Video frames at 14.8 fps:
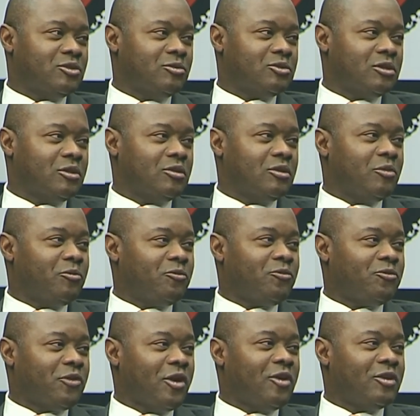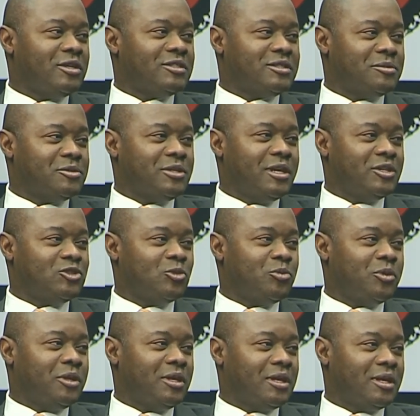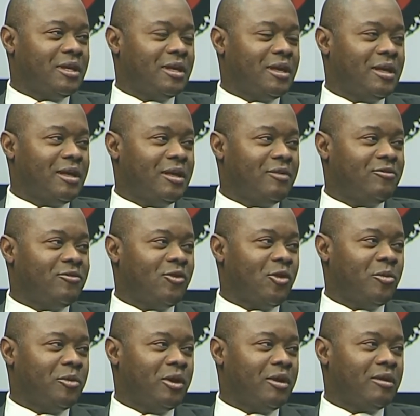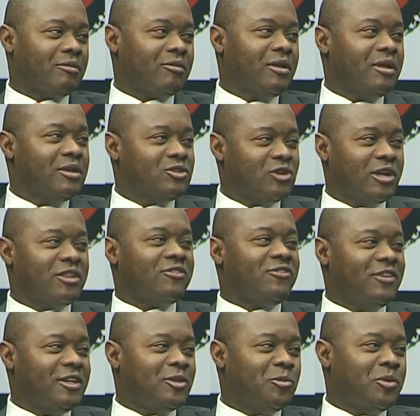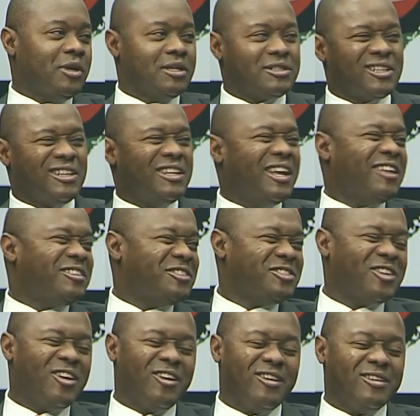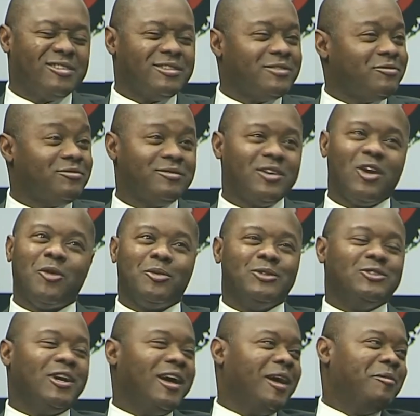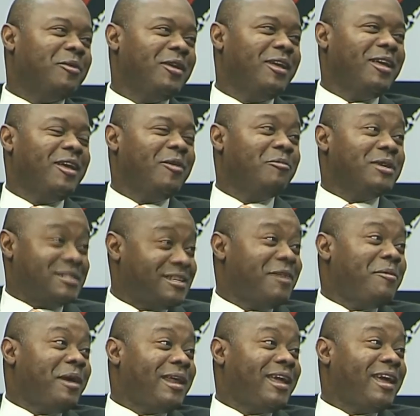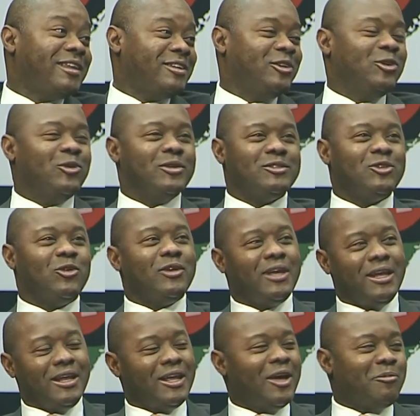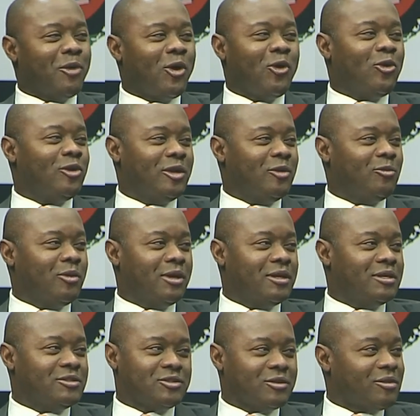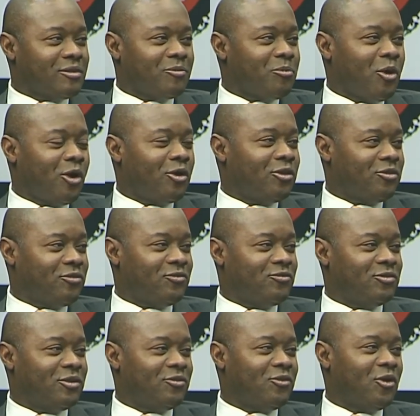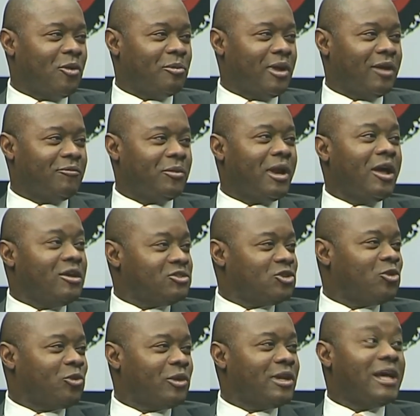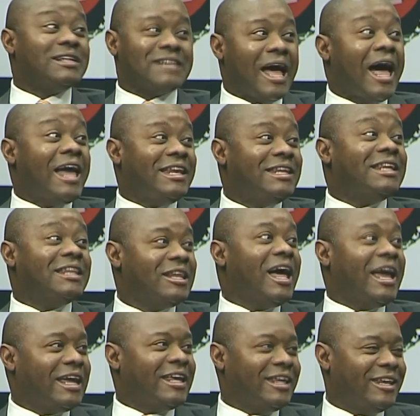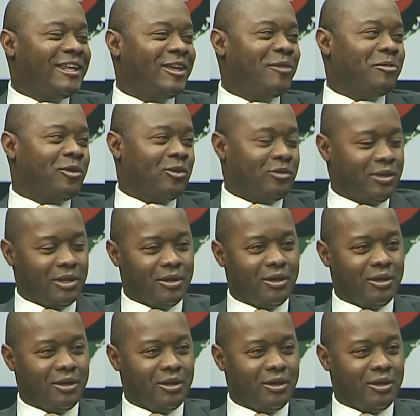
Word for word: There was a, fairly substantial pig uh, farm there. So I had to feed the pigs, clean out the stalls. Terrible job. But somebody had to do it. So getting up early was part of the farm life. But I also realized I didn't like getting up early.